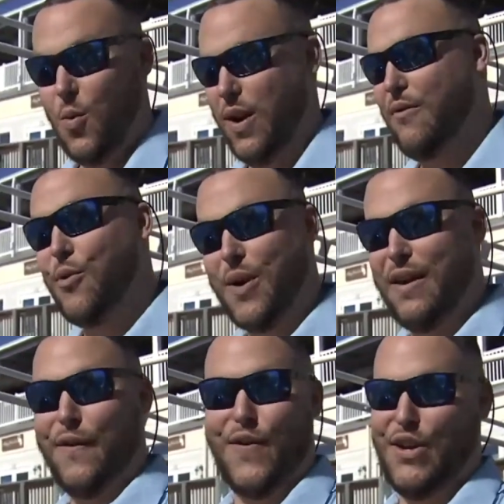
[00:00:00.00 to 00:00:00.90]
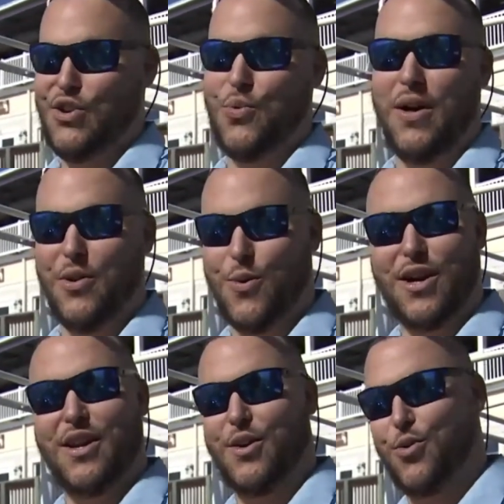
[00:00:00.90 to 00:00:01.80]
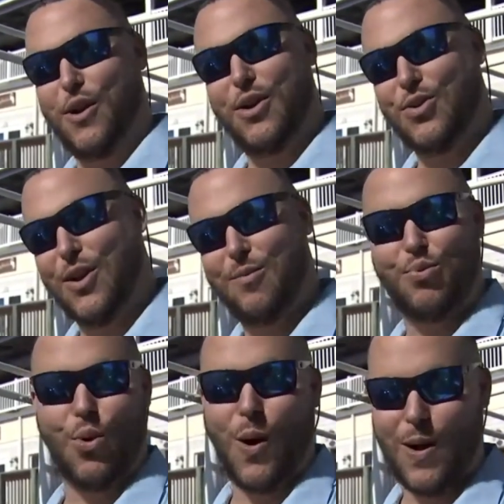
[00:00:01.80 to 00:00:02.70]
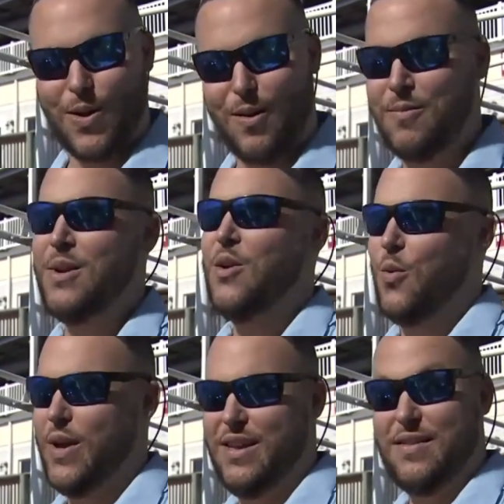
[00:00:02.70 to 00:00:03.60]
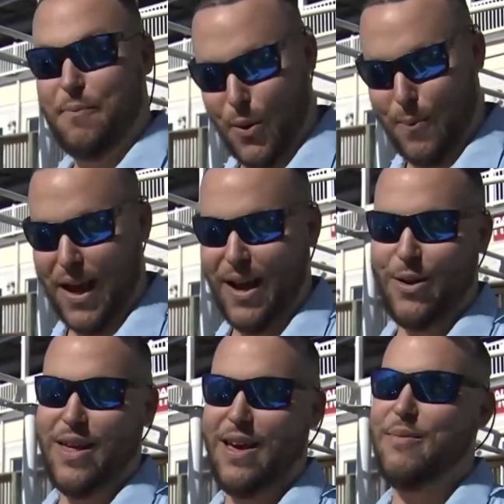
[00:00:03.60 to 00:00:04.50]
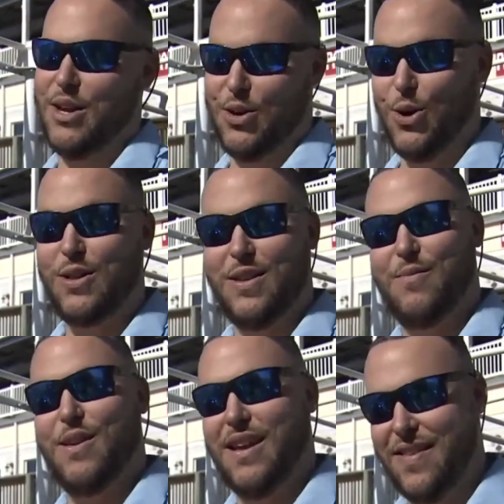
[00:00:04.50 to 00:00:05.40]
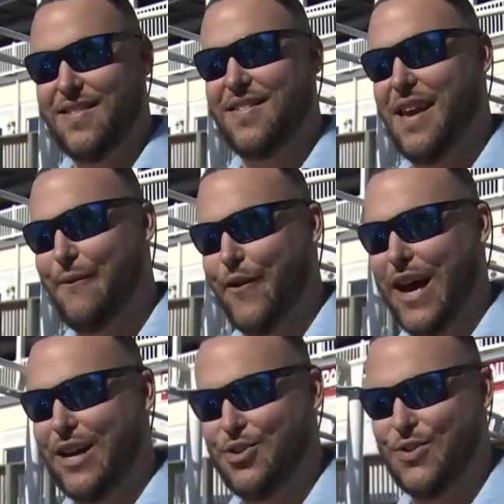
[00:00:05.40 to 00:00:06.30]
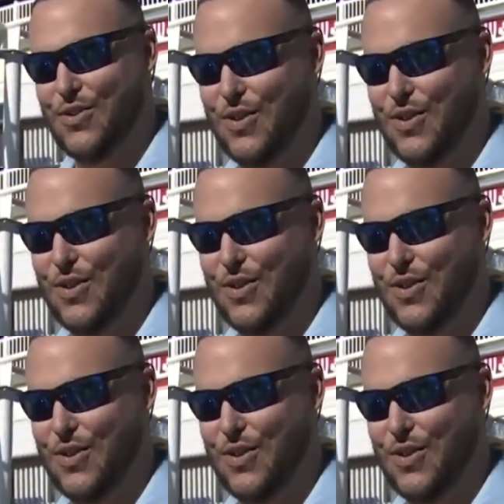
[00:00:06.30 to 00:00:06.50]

whenever we have fish, whether we're going to grill them, broil them, we prepare them and cook them in the same fashion.